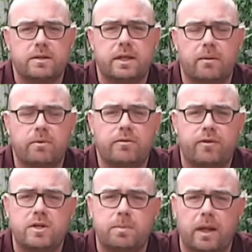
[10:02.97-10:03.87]
again with a
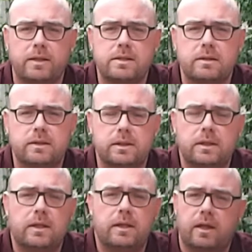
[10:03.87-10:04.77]
fresh plant.
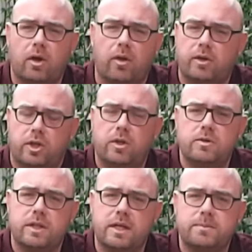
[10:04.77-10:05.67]
They're not
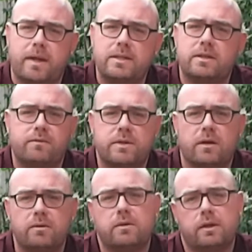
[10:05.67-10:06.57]
hugely expensive, so
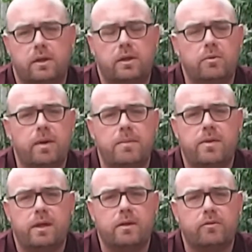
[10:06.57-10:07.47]
you can maybe
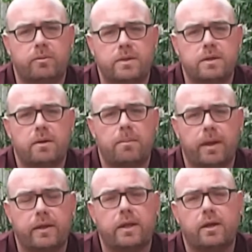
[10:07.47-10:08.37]
think of them as a
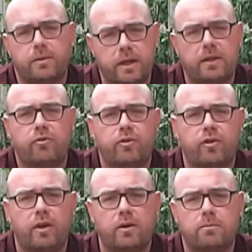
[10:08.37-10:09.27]
plant that only lasts for a
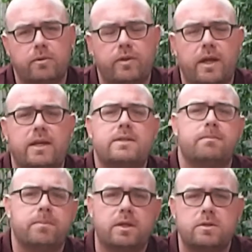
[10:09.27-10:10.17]
certain number of years
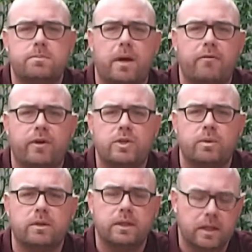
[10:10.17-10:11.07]
and just buy a fresh
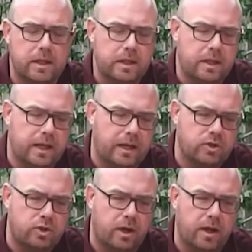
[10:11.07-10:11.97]
one. You can
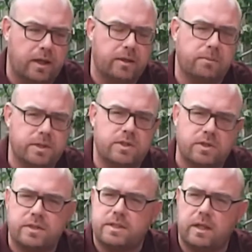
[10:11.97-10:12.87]
try, I think we
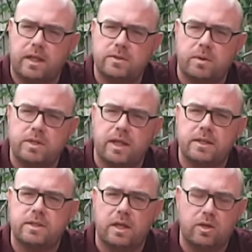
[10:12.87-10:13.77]
discussed this in the last question and
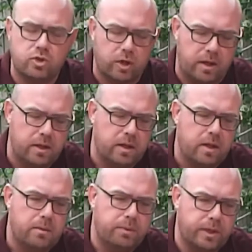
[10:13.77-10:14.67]
answer, you can try
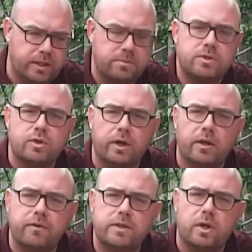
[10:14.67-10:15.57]
putting some soil
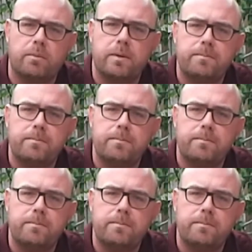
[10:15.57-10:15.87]
over the top,